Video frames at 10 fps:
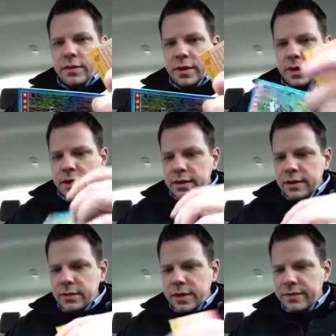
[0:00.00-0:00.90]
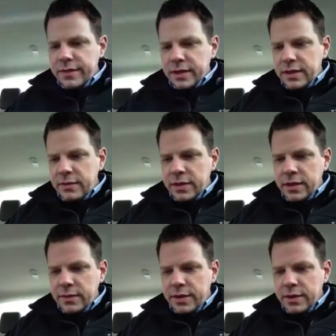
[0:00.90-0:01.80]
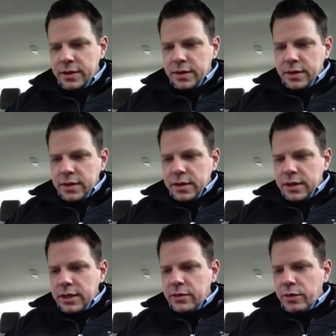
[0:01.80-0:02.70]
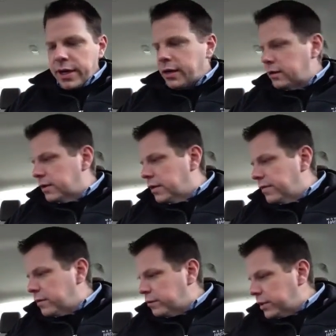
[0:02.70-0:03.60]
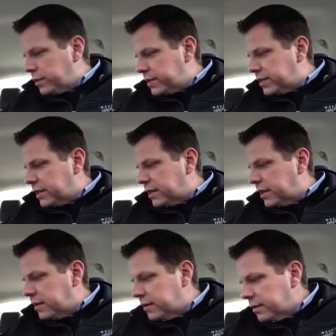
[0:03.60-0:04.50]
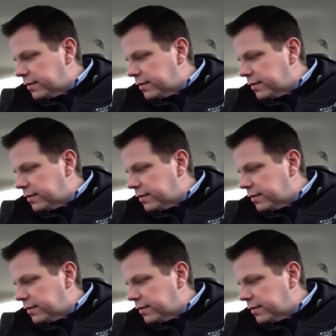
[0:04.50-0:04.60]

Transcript: Yeah, I don't think I've seen that one yet, but I need the regular though if I'm gonna try to put a set together.